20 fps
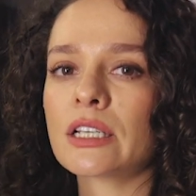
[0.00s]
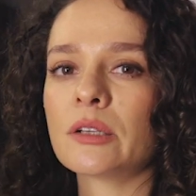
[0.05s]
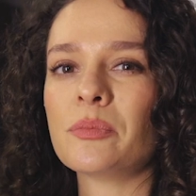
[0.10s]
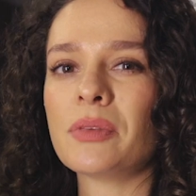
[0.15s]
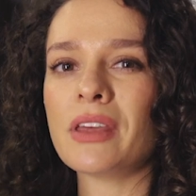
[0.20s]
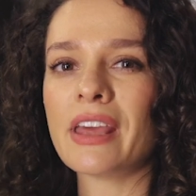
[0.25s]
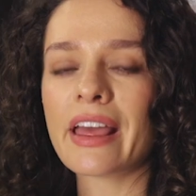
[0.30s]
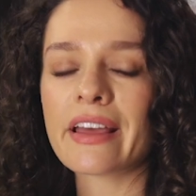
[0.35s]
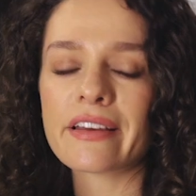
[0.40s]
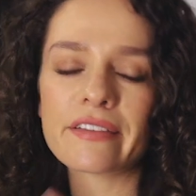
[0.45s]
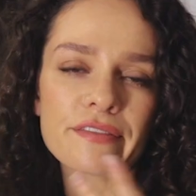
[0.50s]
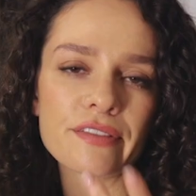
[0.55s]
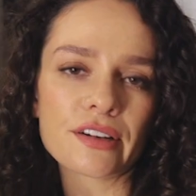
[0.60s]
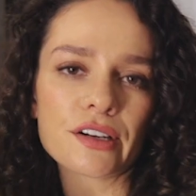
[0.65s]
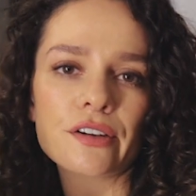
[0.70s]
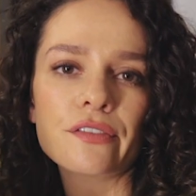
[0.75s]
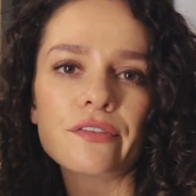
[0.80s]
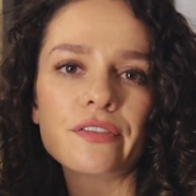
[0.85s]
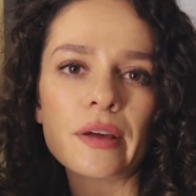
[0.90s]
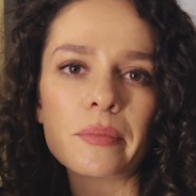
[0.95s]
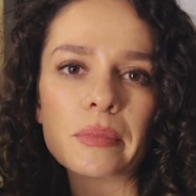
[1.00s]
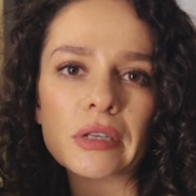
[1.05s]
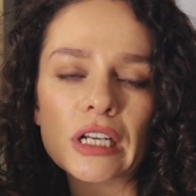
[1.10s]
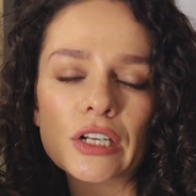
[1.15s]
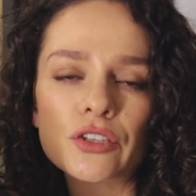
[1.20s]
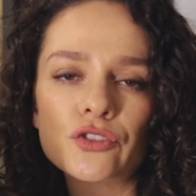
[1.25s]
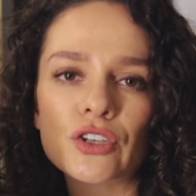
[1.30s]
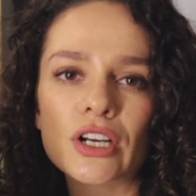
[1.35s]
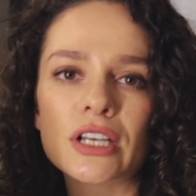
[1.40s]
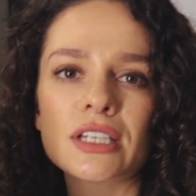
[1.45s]
could be a very
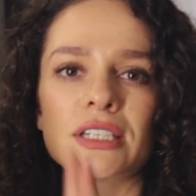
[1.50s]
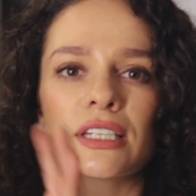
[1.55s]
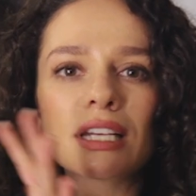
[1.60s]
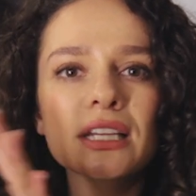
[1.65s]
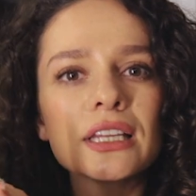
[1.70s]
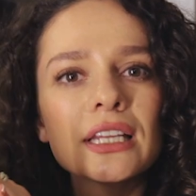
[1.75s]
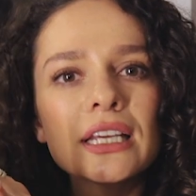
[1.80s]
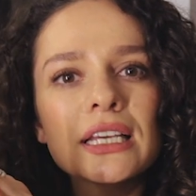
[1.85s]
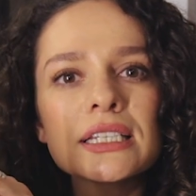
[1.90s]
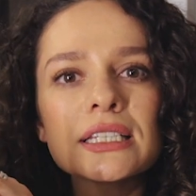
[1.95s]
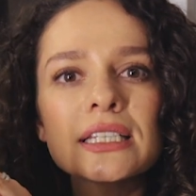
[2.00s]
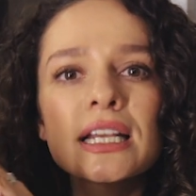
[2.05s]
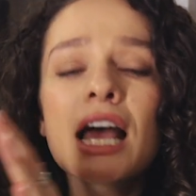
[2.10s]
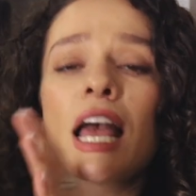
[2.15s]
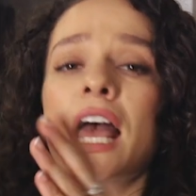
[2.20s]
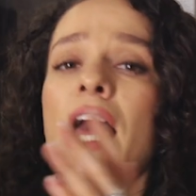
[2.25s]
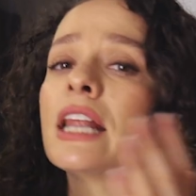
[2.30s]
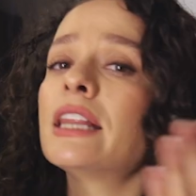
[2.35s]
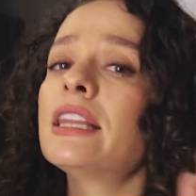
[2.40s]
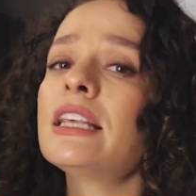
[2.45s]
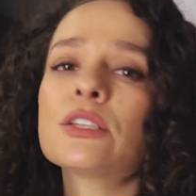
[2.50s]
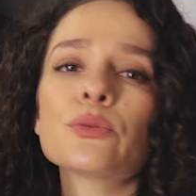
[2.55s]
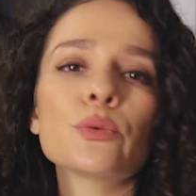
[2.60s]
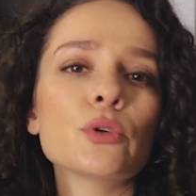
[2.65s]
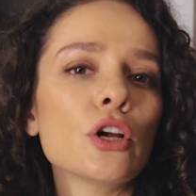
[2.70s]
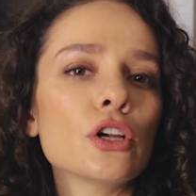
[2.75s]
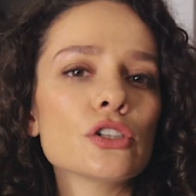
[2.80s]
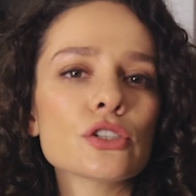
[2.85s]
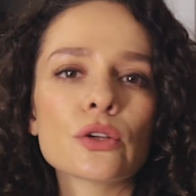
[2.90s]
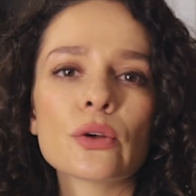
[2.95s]
feminine dress, and these would
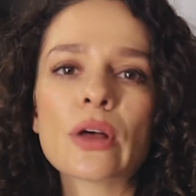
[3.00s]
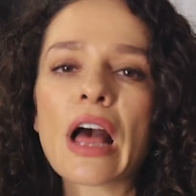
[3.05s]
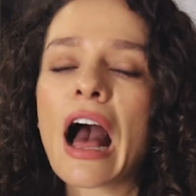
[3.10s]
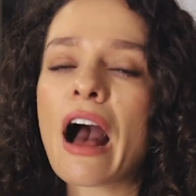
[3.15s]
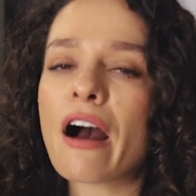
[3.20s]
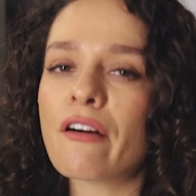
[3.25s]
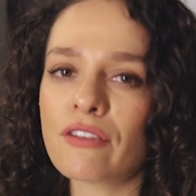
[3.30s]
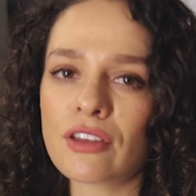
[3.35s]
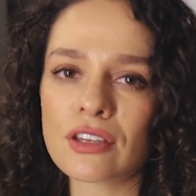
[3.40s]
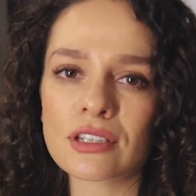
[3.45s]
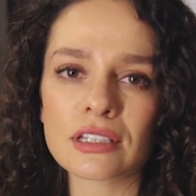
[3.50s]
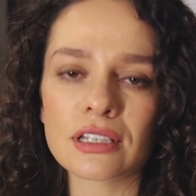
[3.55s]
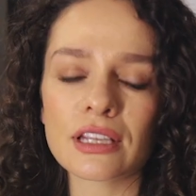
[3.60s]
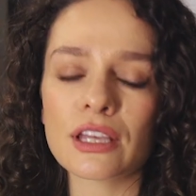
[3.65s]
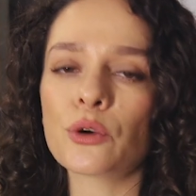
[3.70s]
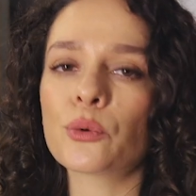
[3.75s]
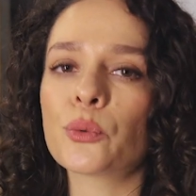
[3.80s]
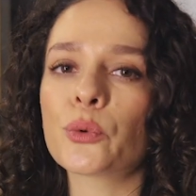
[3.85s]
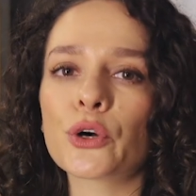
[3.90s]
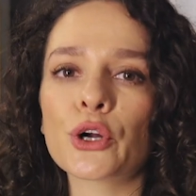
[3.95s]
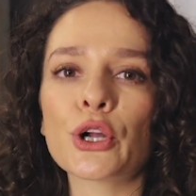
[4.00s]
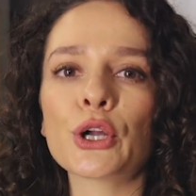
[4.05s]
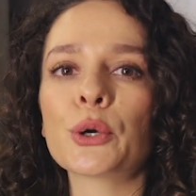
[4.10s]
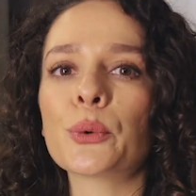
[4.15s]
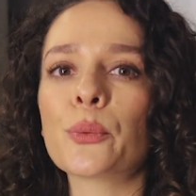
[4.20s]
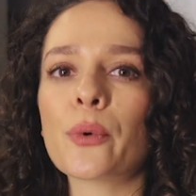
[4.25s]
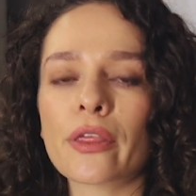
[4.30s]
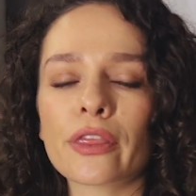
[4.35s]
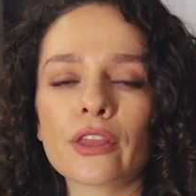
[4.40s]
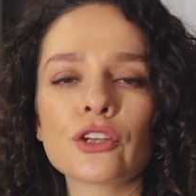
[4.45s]
also obviously
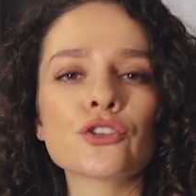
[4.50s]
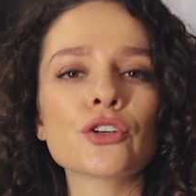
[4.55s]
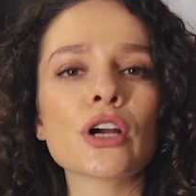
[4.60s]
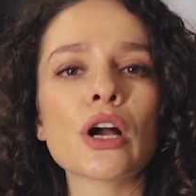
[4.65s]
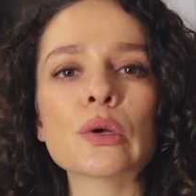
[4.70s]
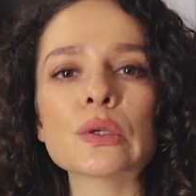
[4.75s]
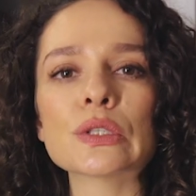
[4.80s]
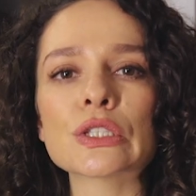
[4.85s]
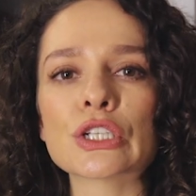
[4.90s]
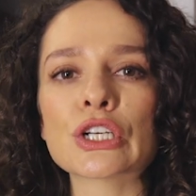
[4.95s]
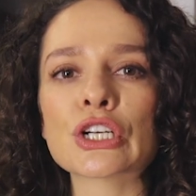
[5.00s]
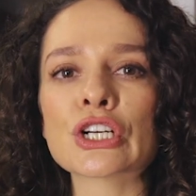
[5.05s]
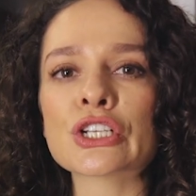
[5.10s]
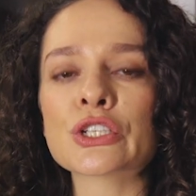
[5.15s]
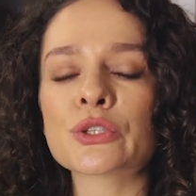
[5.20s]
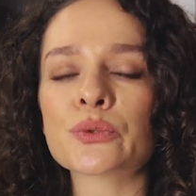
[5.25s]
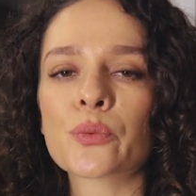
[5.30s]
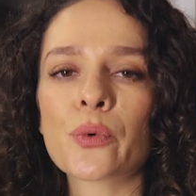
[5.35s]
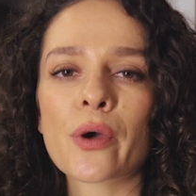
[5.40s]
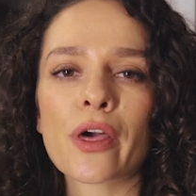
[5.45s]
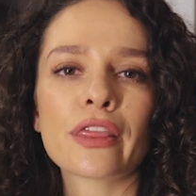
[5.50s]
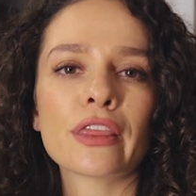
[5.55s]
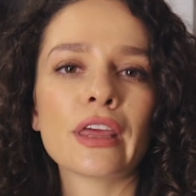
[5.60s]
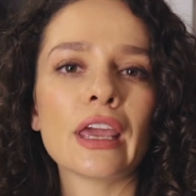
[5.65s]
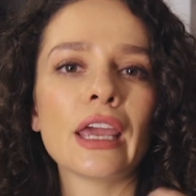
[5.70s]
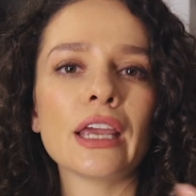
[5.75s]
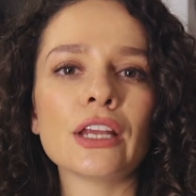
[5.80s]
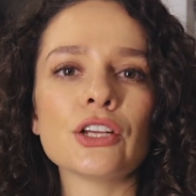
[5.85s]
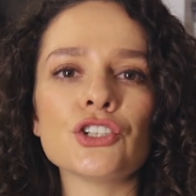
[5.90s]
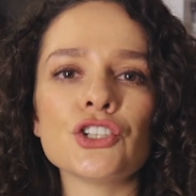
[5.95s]
work with trousers, with
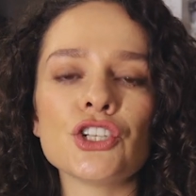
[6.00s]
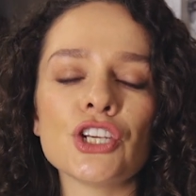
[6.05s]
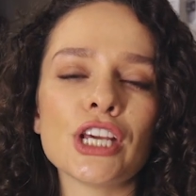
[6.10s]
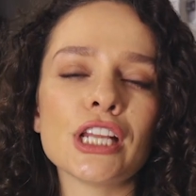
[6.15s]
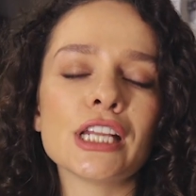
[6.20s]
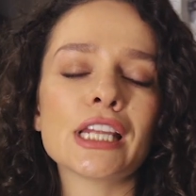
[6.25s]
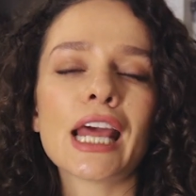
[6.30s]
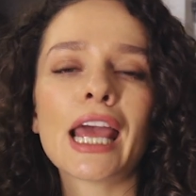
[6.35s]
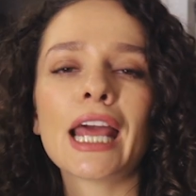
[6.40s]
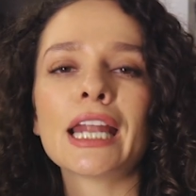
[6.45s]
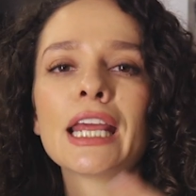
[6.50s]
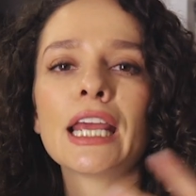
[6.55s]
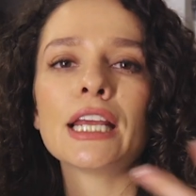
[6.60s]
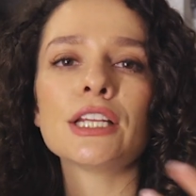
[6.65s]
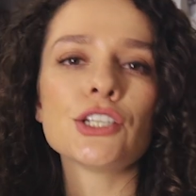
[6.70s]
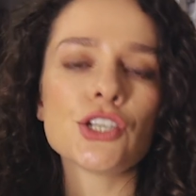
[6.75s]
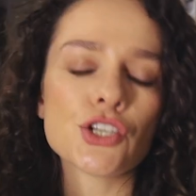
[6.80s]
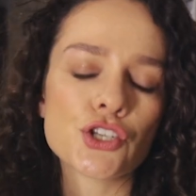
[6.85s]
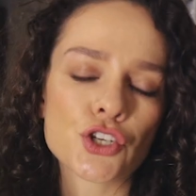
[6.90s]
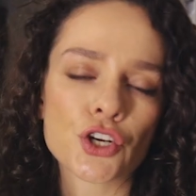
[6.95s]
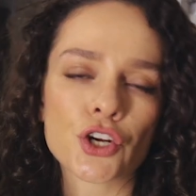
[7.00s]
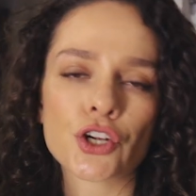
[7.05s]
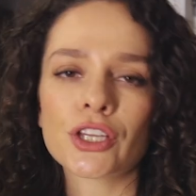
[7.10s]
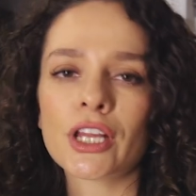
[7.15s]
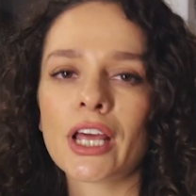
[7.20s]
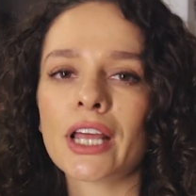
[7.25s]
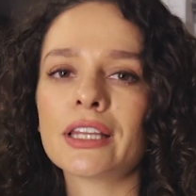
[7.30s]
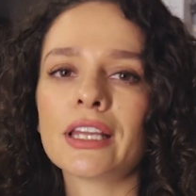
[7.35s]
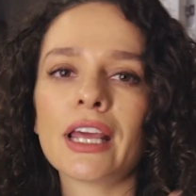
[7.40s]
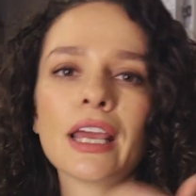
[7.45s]
a jean and a t-shirt
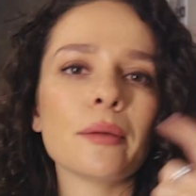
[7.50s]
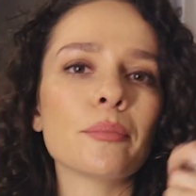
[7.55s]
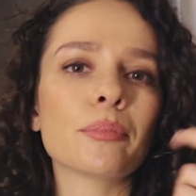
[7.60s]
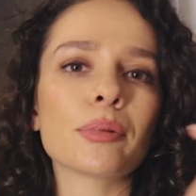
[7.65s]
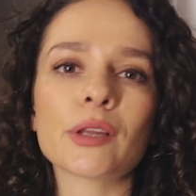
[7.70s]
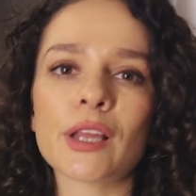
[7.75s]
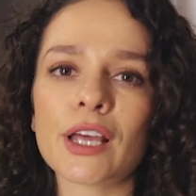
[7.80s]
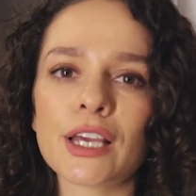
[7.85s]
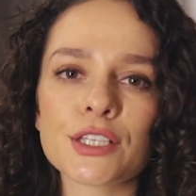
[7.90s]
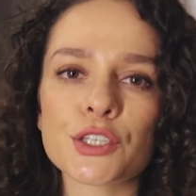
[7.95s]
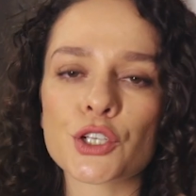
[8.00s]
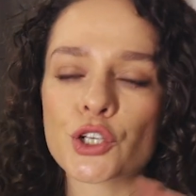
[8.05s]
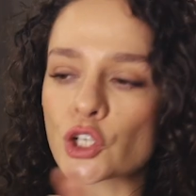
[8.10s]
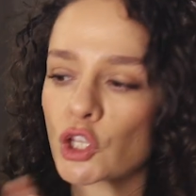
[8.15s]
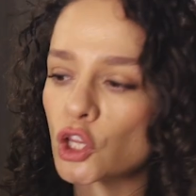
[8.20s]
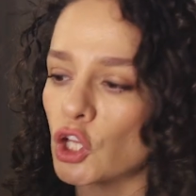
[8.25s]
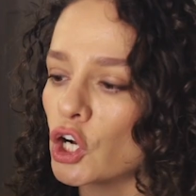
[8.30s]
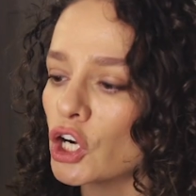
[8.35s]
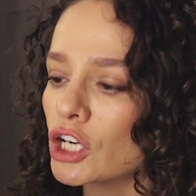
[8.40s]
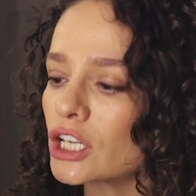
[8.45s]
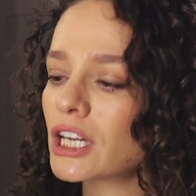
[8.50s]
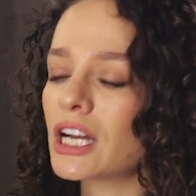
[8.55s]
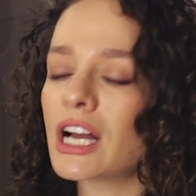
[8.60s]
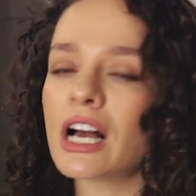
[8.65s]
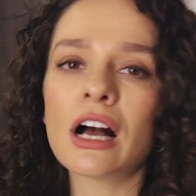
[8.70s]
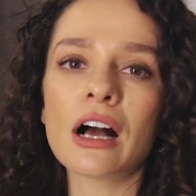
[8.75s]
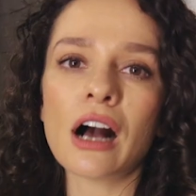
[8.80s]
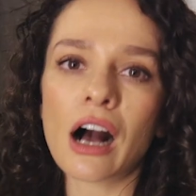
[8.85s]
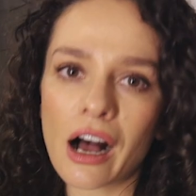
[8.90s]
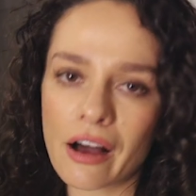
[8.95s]
and a blazer look,
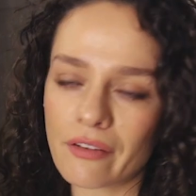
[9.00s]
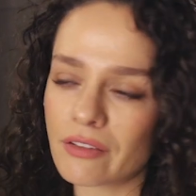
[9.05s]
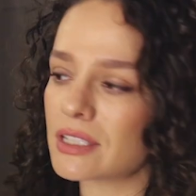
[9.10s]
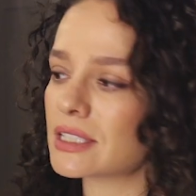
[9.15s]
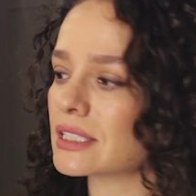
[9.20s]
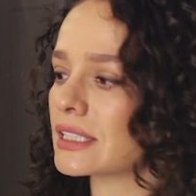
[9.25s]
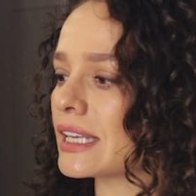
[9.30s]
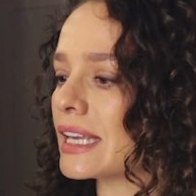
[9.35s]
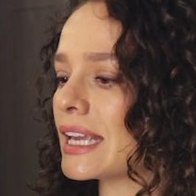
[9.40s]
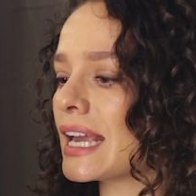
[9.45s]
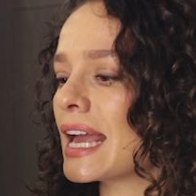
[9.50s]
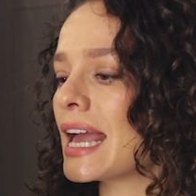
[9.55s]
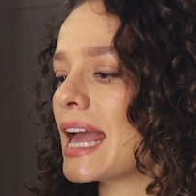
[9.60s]
obviously.